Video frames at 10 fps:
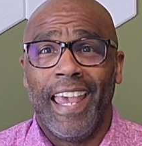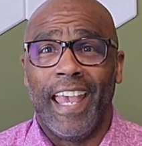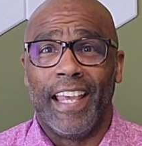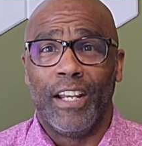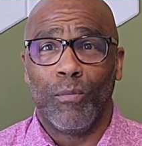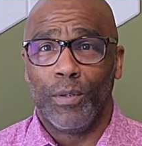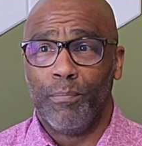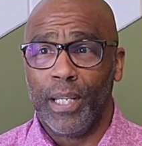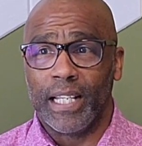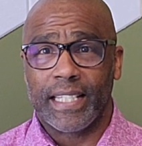And it would
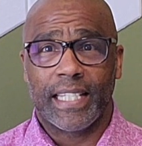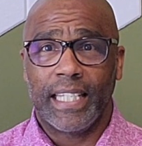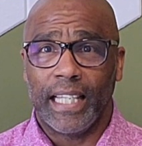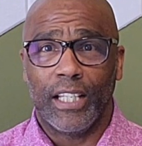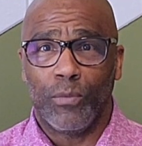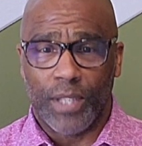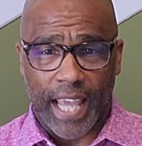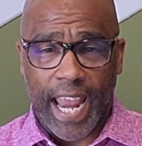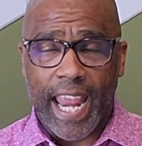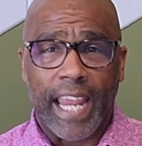be a skillet with
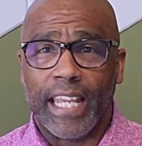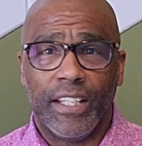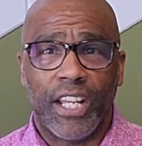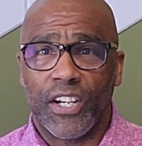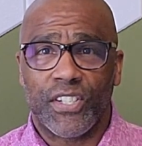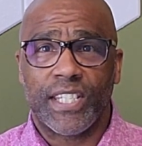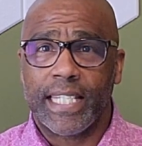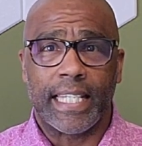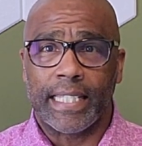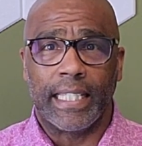an egg in there
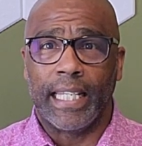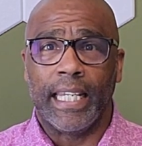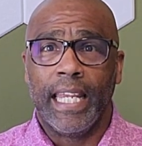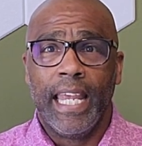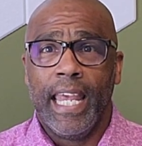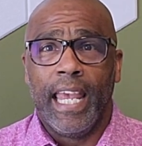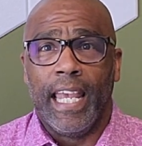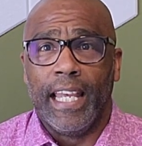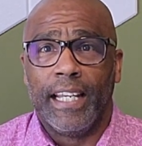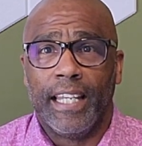sizzling,
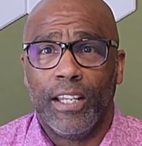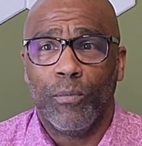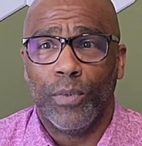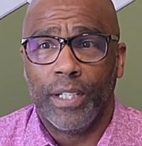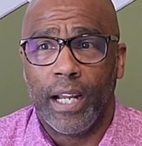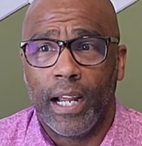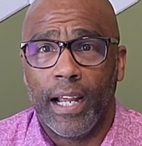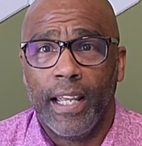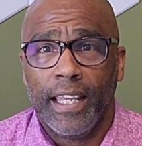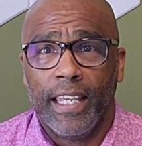and it
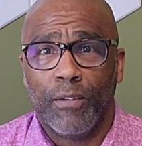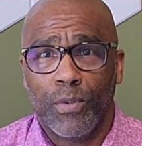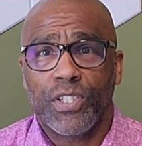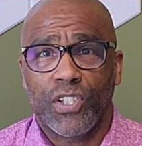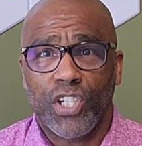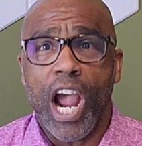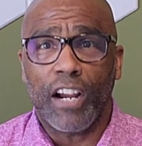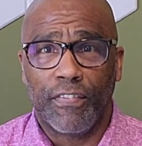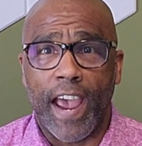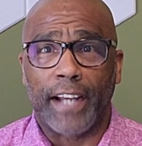was a
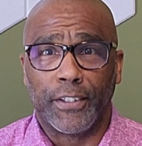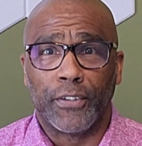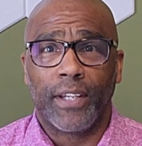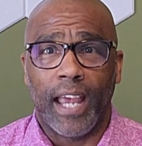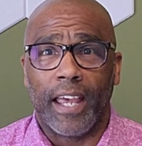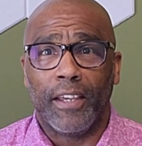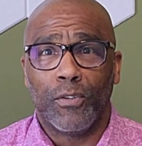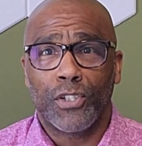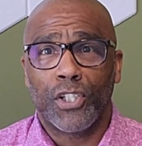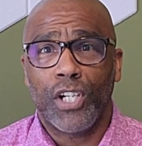shock factor. Yeah, it
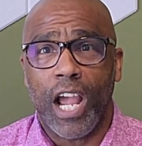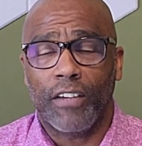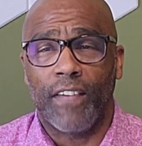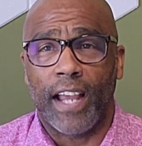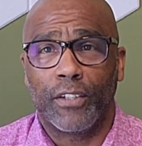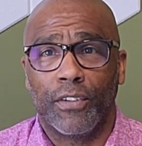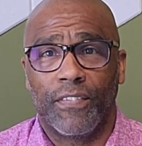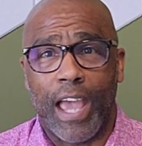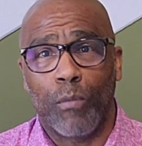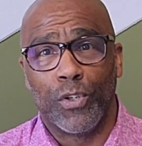was a shock factor if
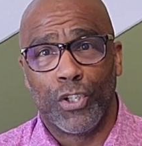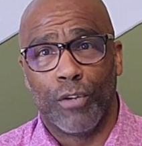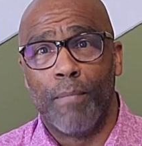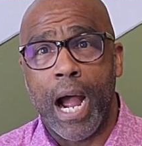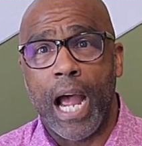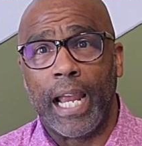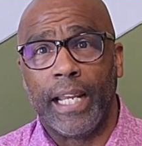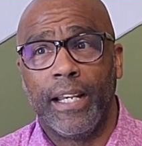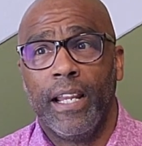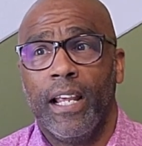that was your
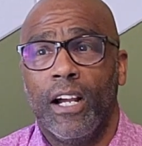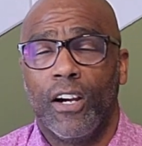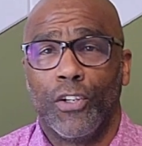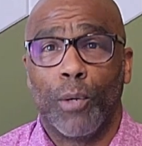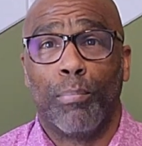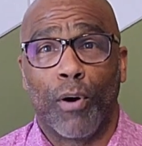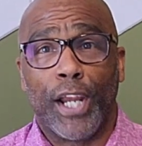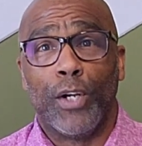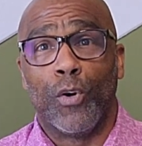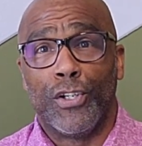mind or your
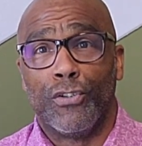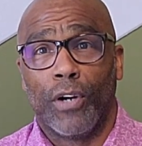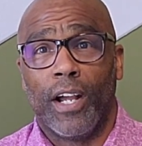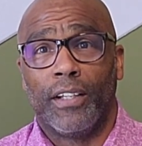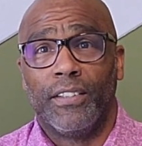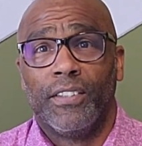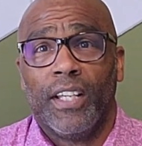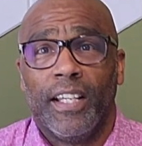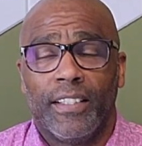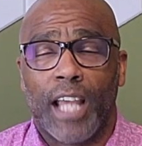brain on drugs
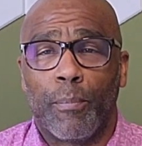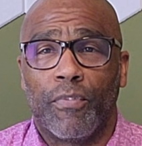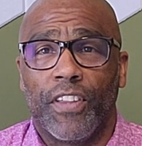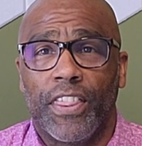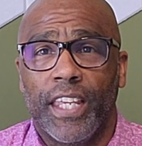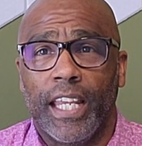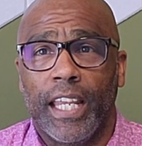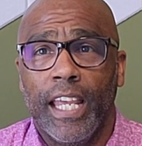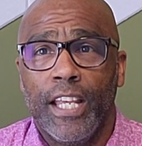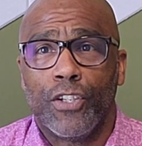type of a
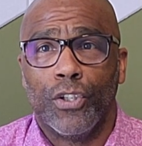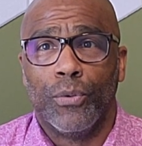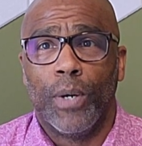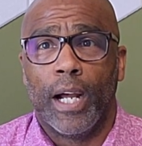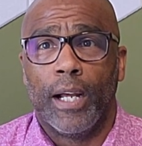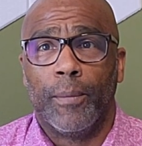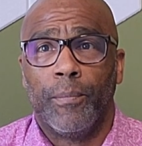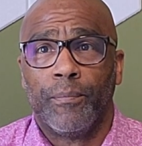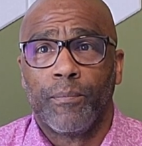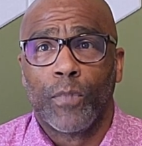thing, to
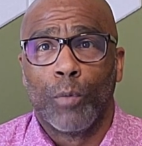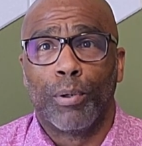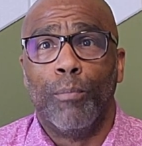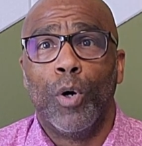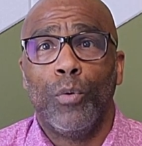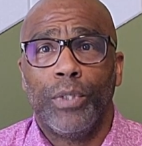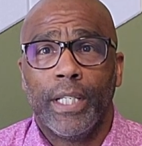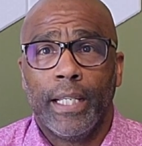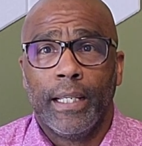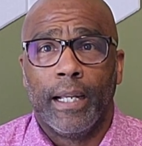promote
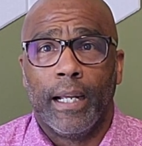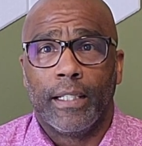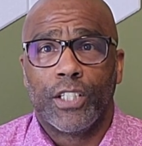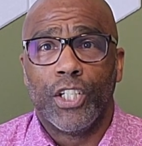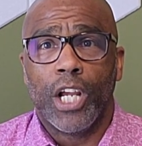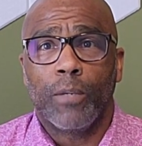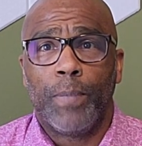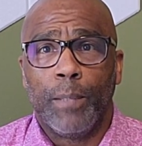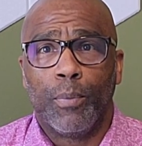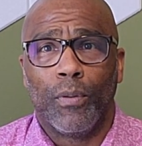to young
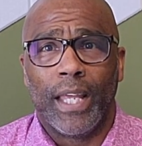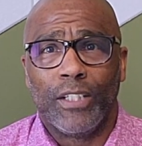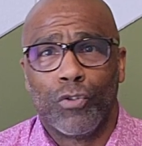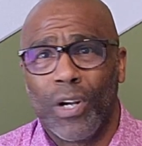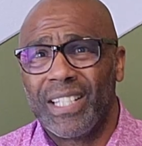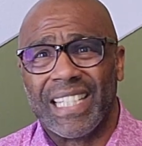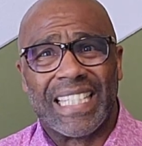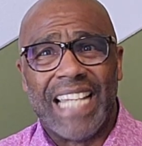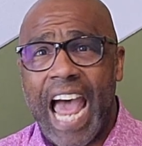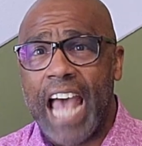people that drugs is
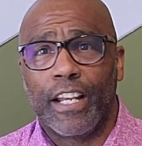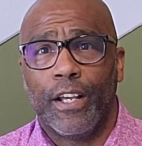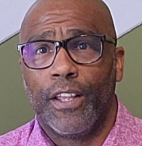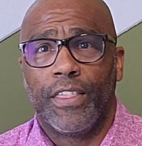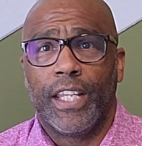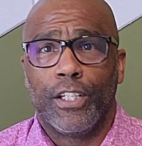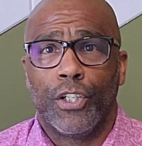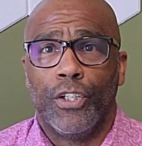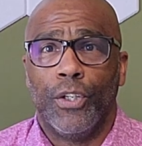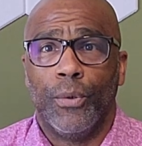not a thing to
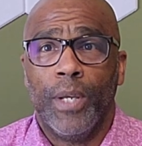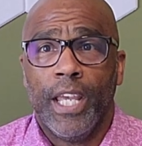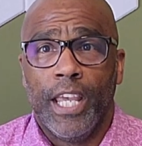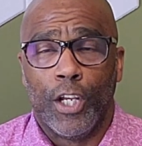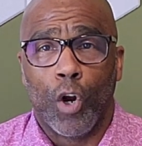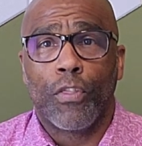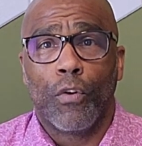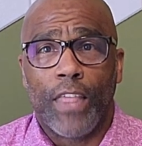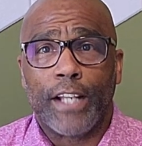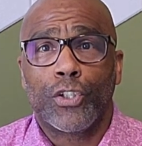do. And
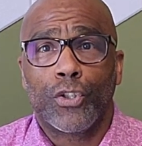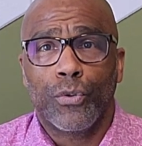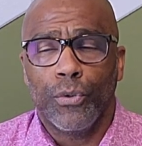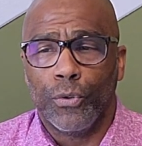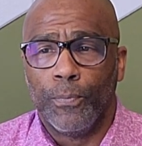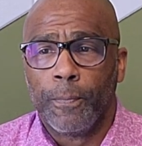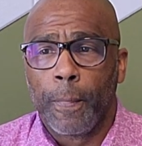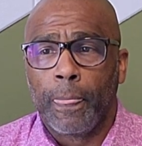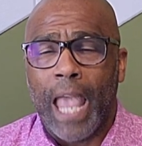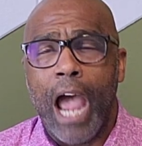although that's true,
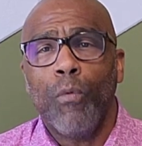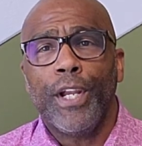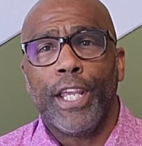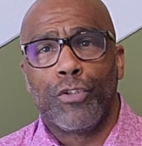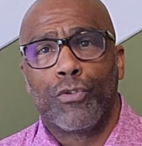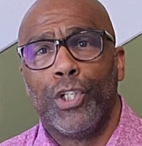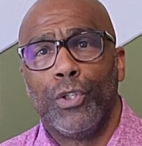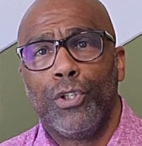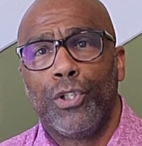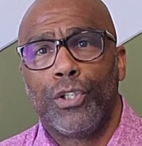I want to
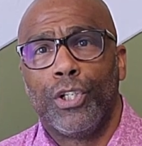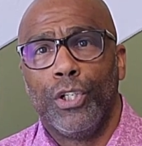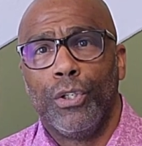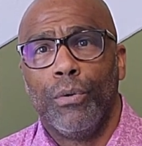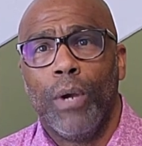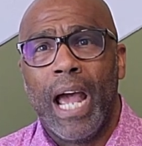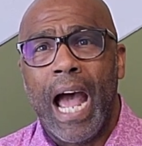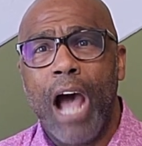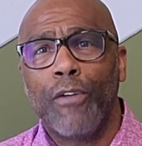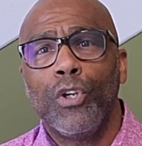introduce to you
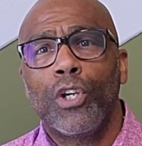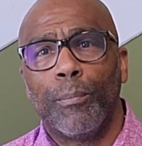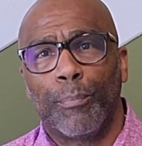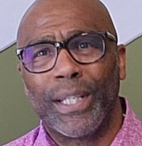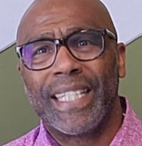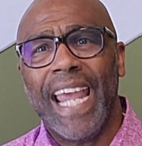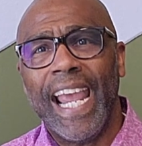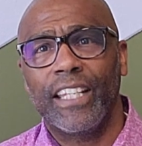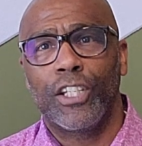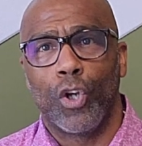how you can
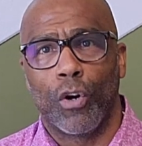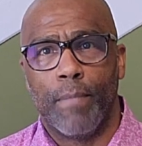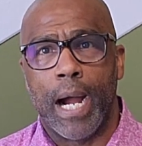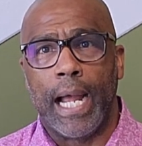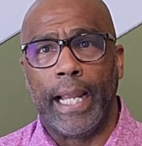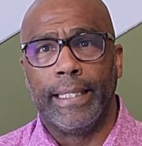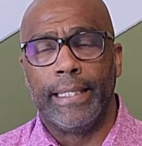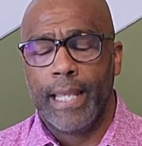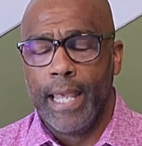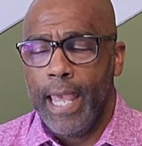protect your mind.
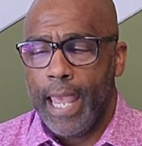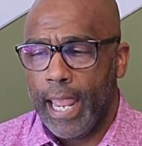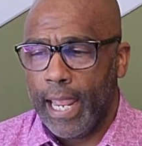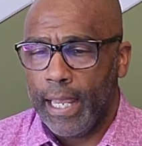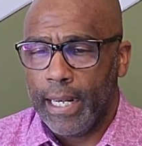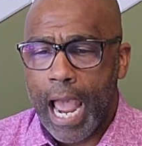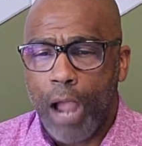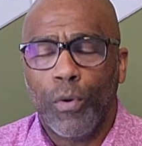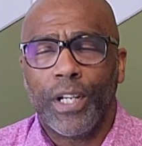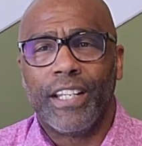And I
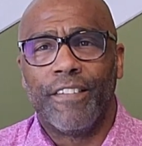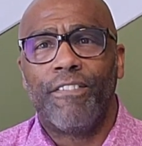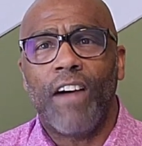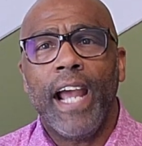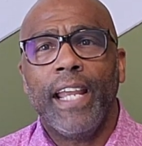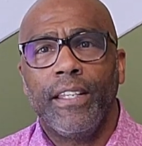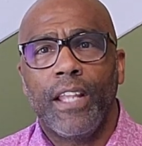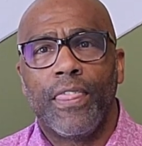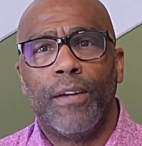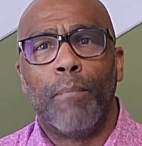want to
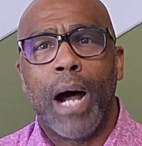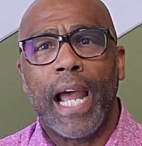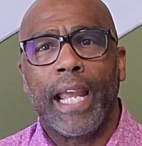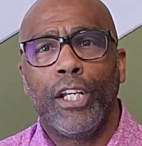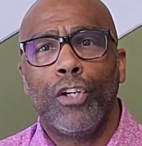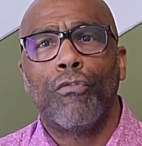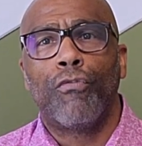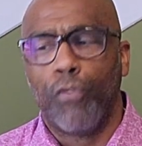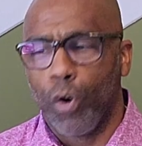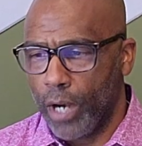define the mind
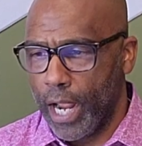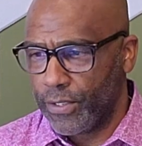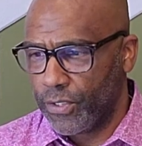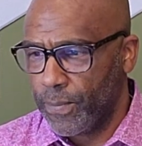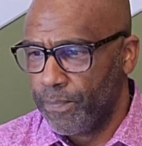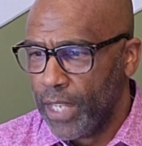for us.